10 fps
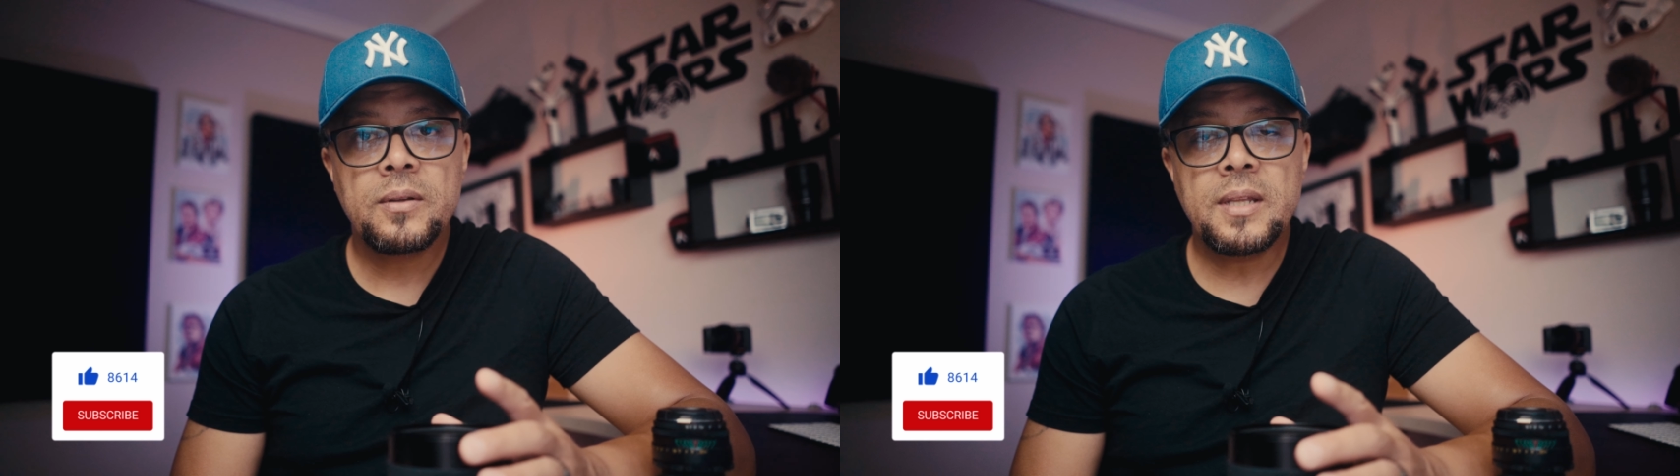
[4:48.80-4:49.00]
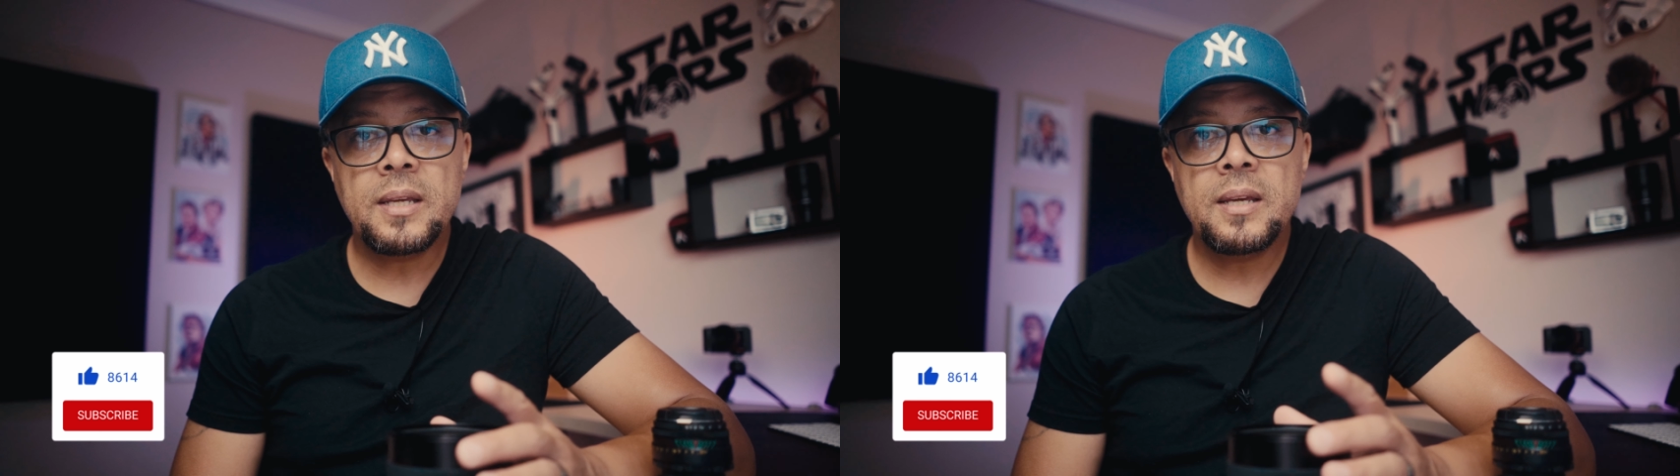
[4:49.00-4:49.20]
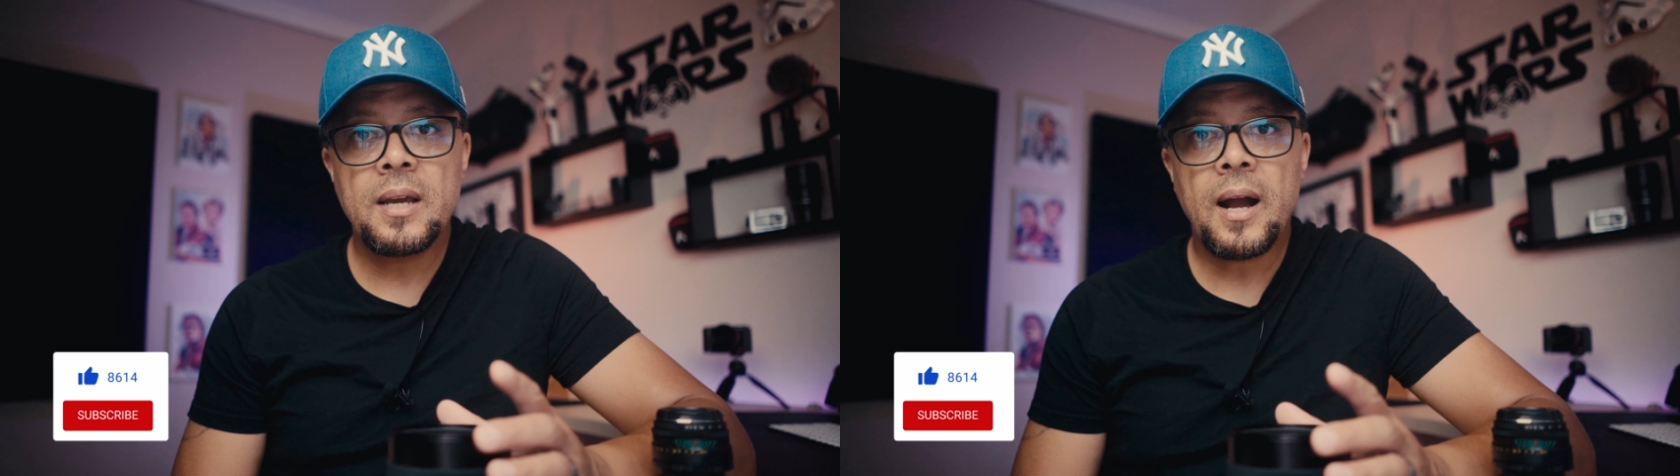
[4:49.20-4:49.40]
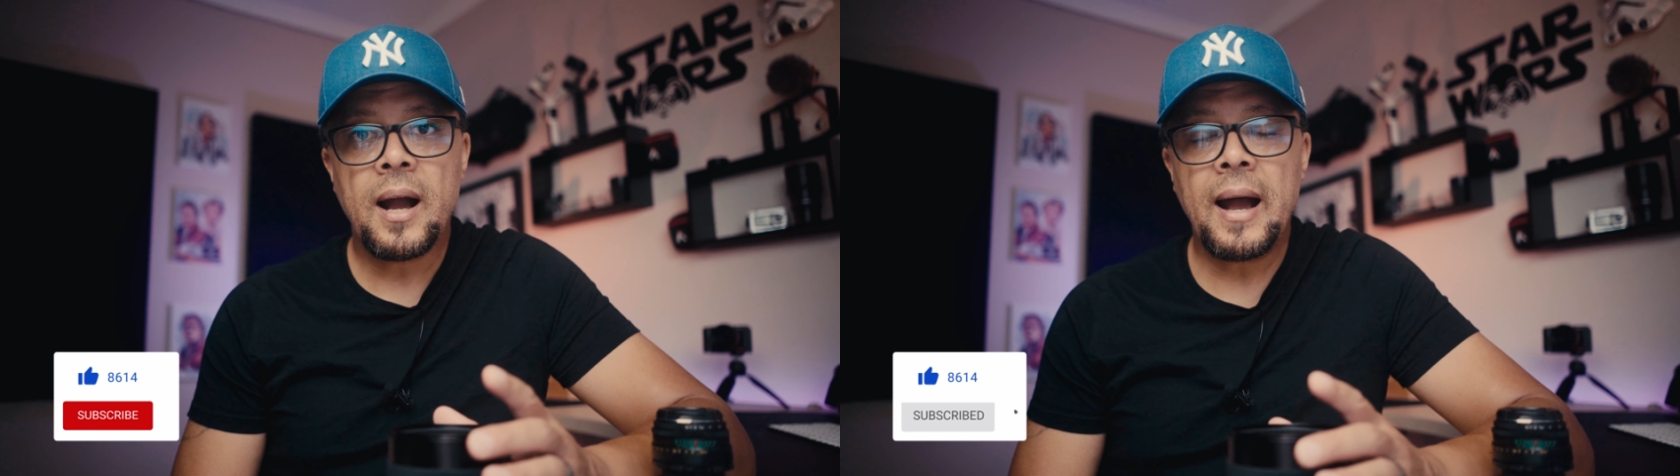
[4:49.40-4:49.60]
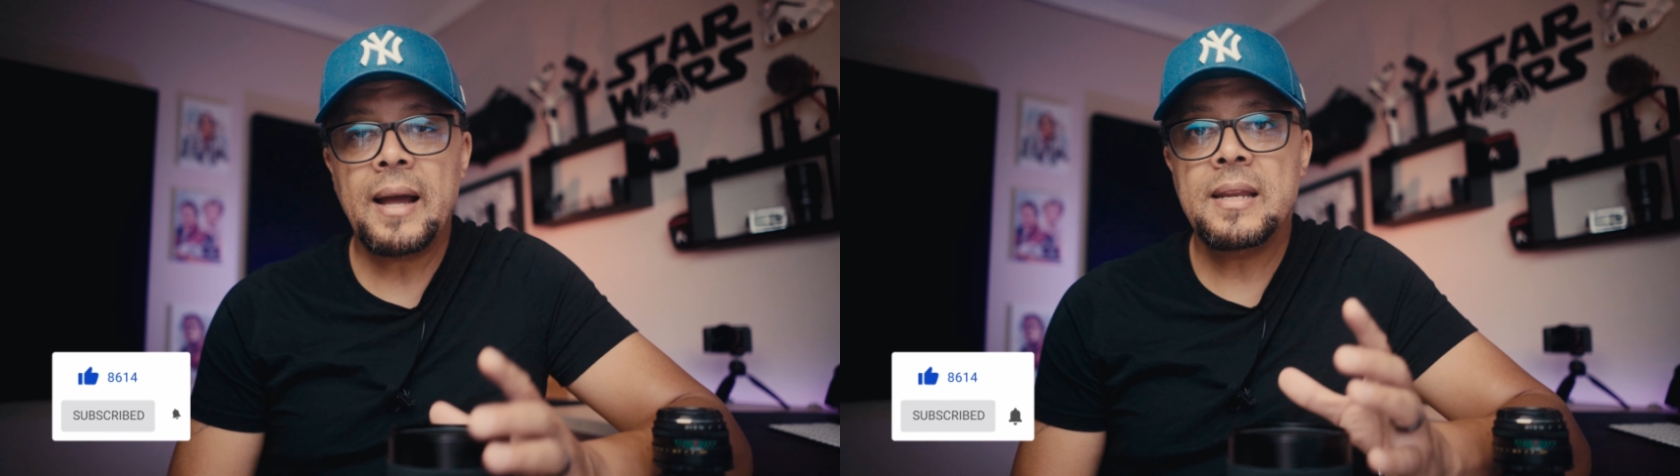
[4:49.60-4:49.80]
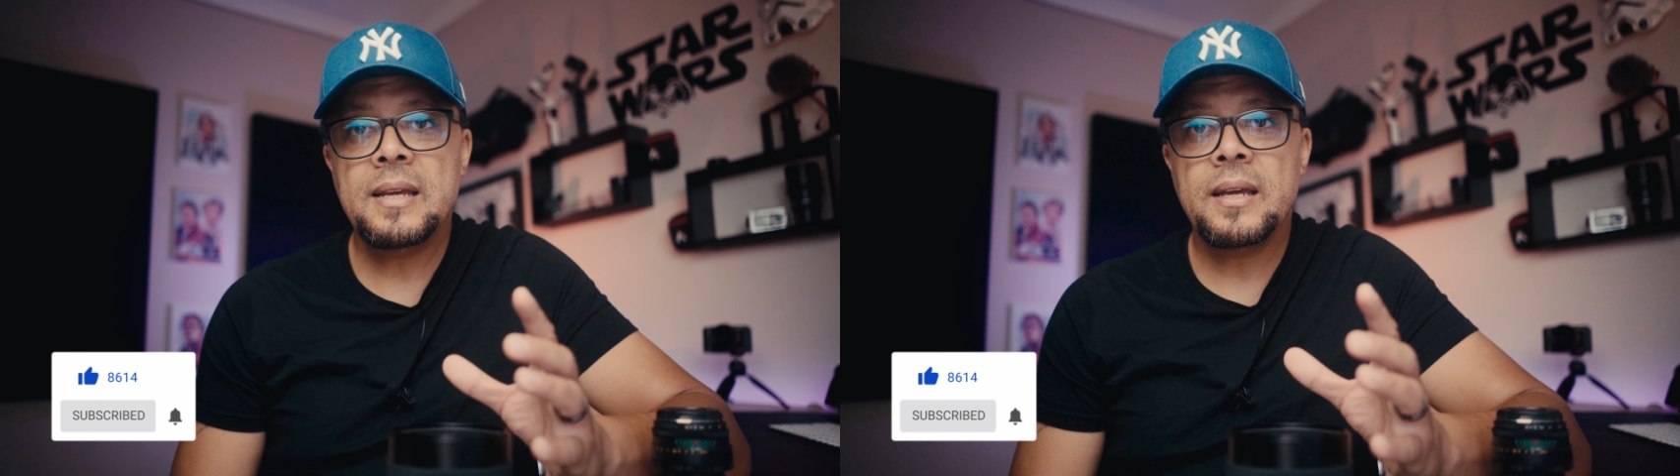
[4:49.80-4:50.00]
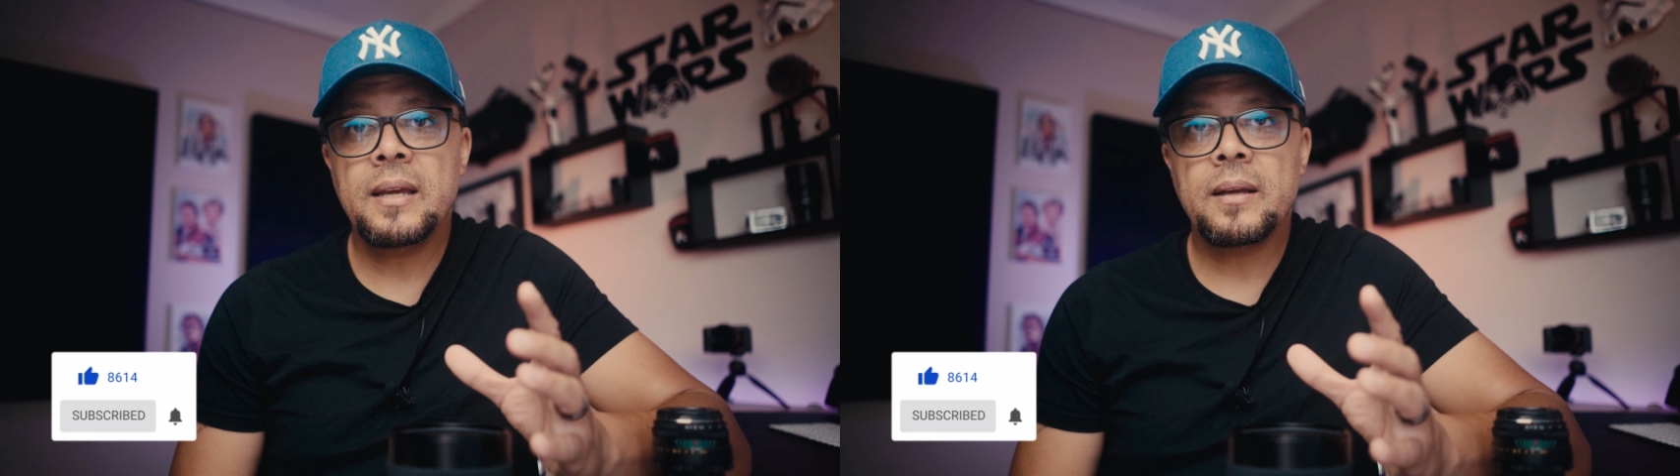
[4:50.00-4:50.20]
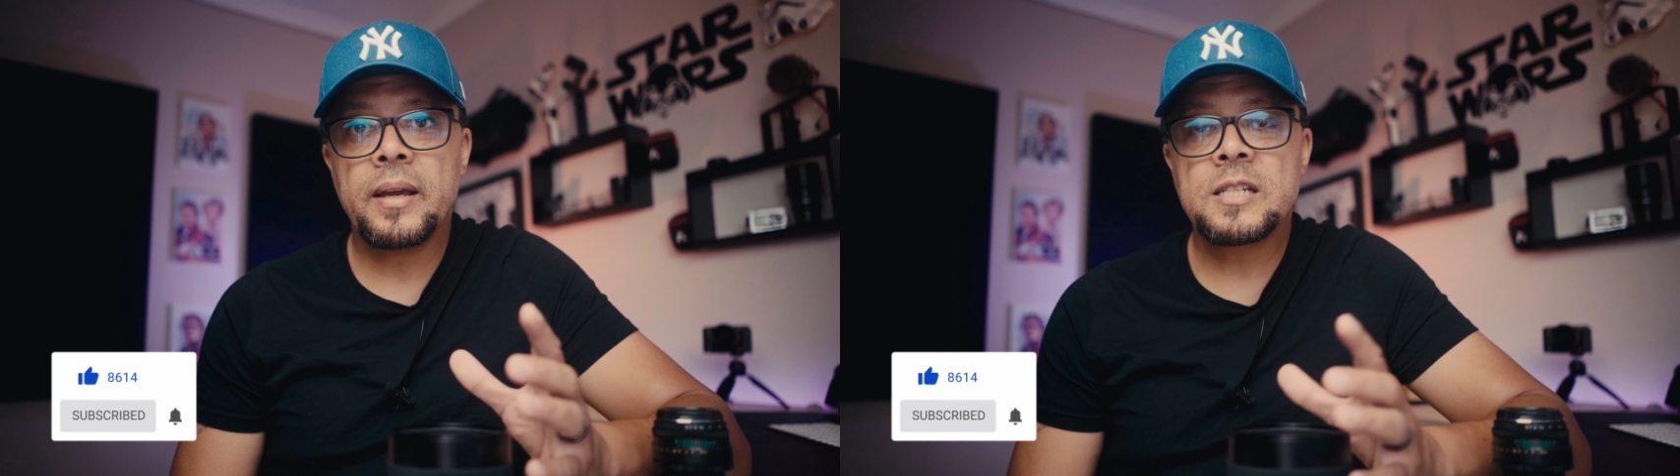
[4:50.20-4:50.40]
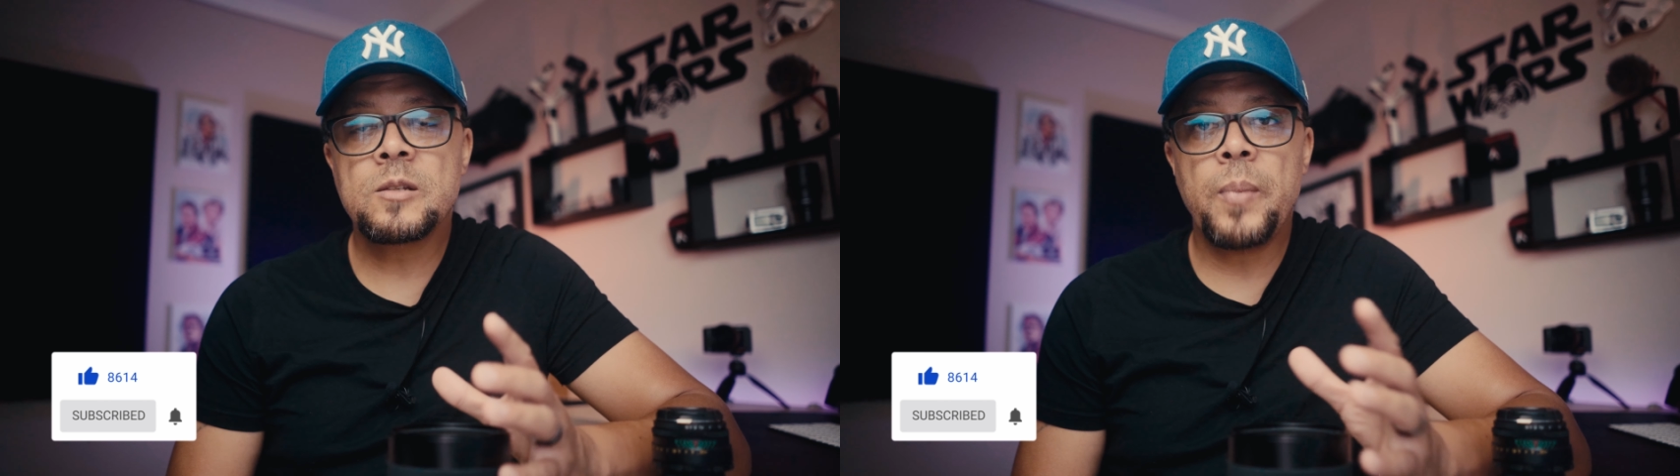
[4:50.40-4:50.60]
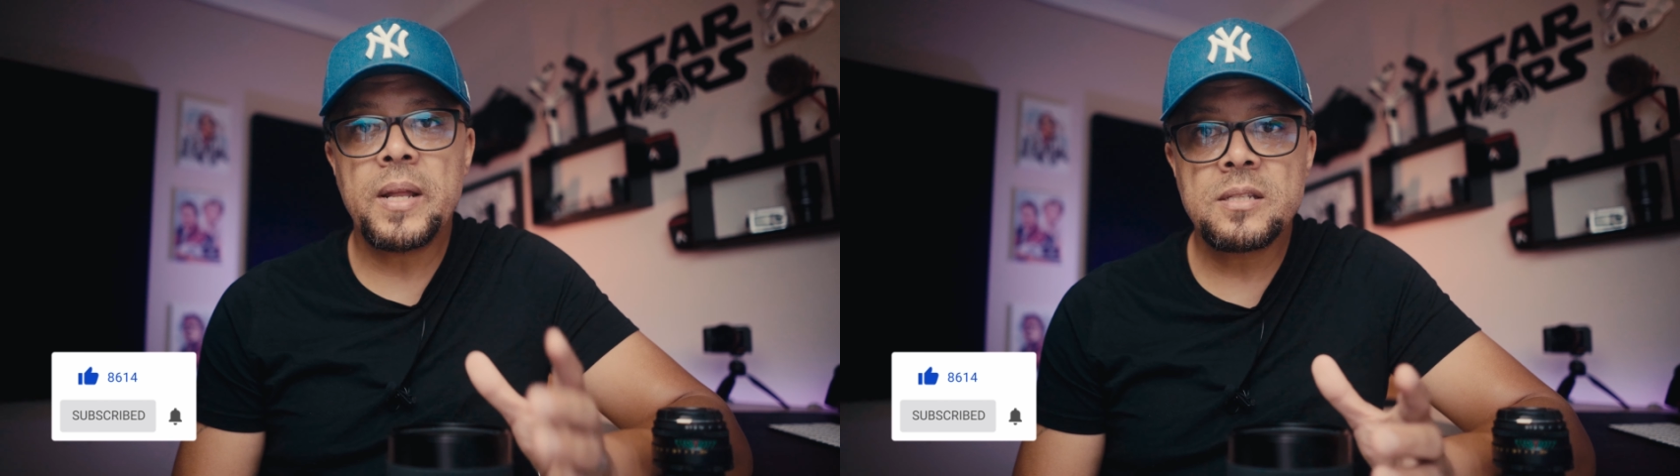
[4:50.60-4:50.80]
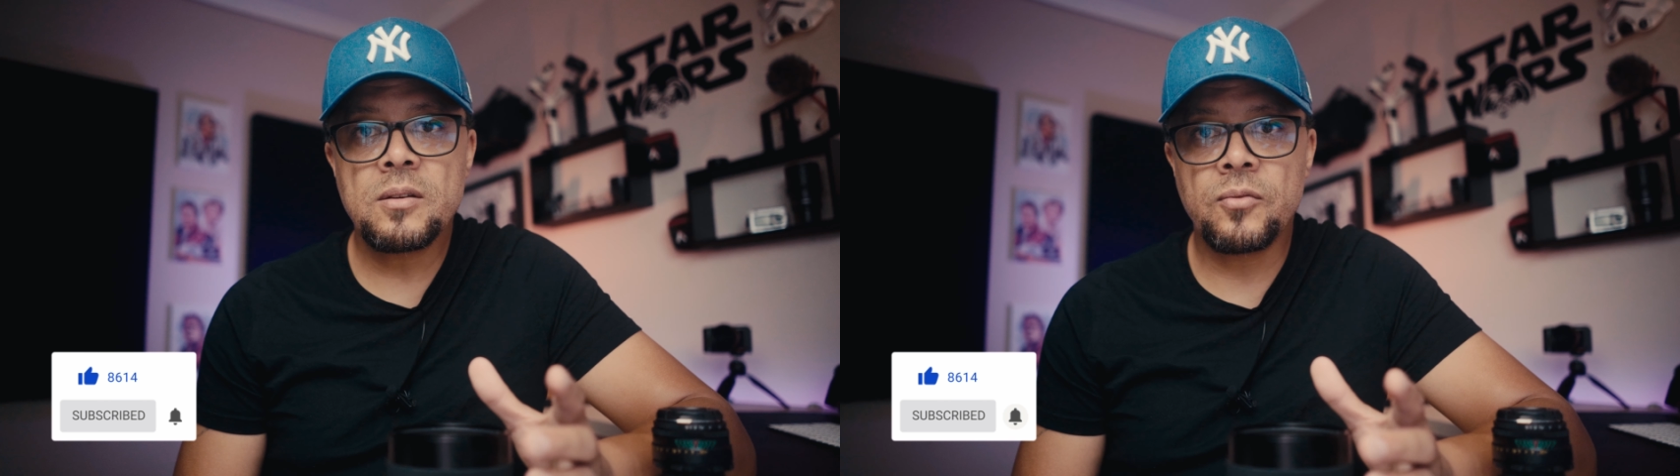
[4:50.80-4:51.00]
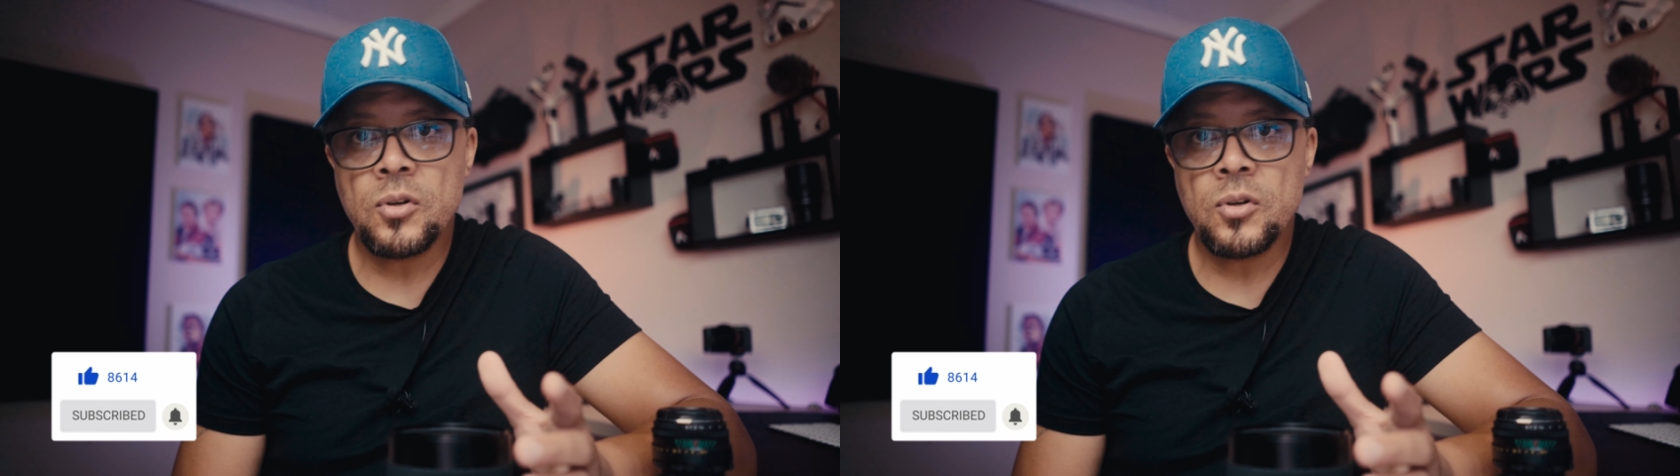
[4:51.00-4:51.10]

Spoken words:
the highly expensive